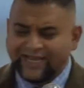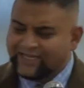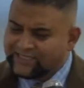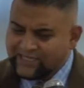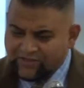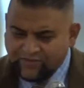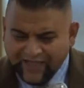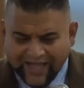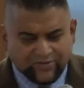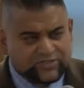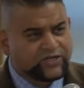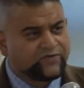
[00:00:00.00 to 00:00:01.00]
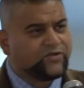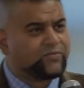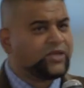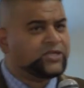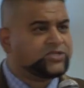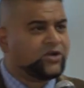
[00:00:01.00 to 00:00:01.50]
18,000 of
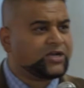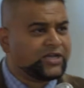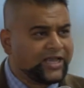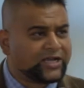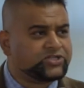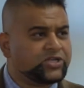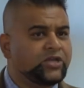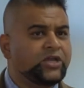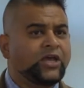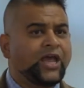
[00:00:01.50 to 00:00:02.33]
them is our connection,